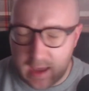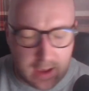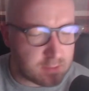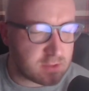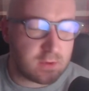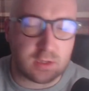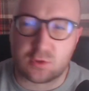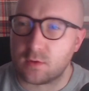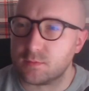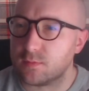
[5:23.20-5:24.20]
Atmosphere
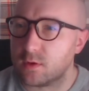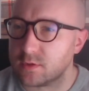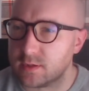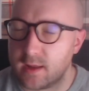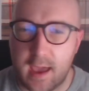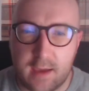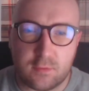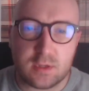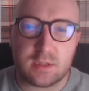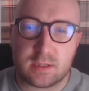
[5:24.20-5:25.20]
trumps plot in
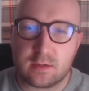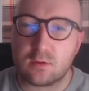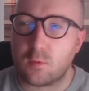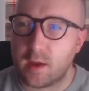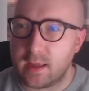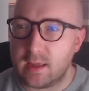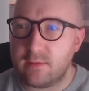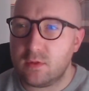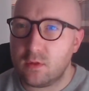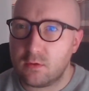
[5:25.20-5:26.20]
every single way,
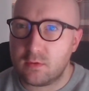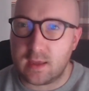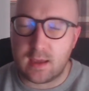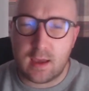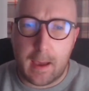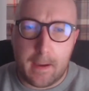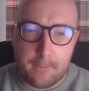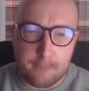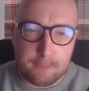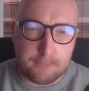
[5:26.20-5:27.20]
even though the
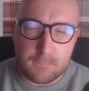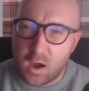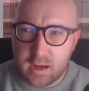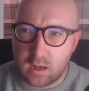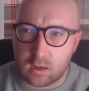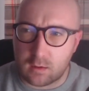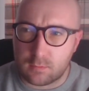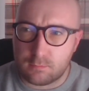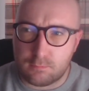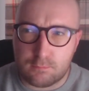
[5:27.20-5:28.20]
minor,
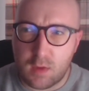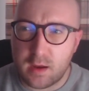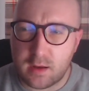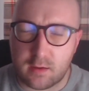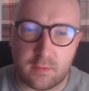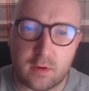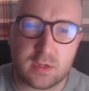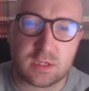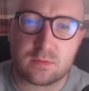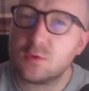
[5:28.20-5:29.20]

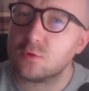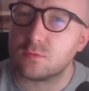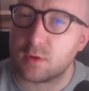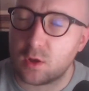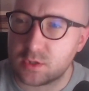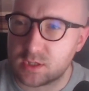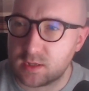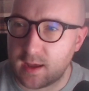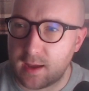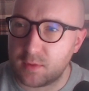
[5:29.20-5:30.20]
very small plots
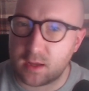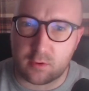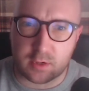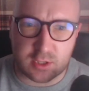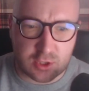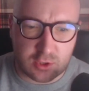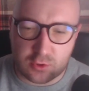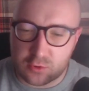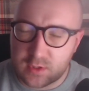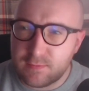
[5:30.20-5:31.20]
that are happening are
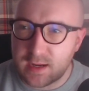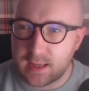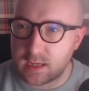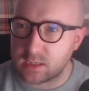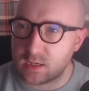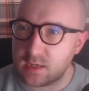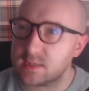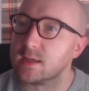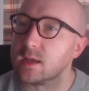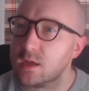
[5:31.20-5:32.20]
extremely
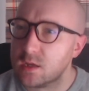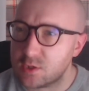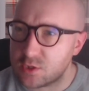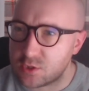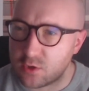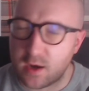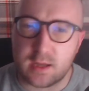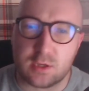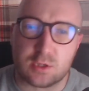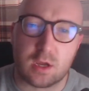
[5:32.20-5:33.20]
exciting,
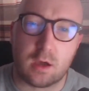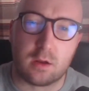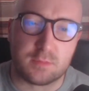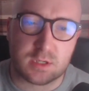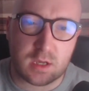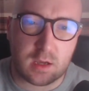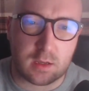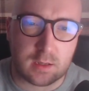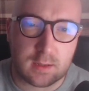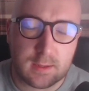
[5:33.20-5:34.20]
strange, and absurd.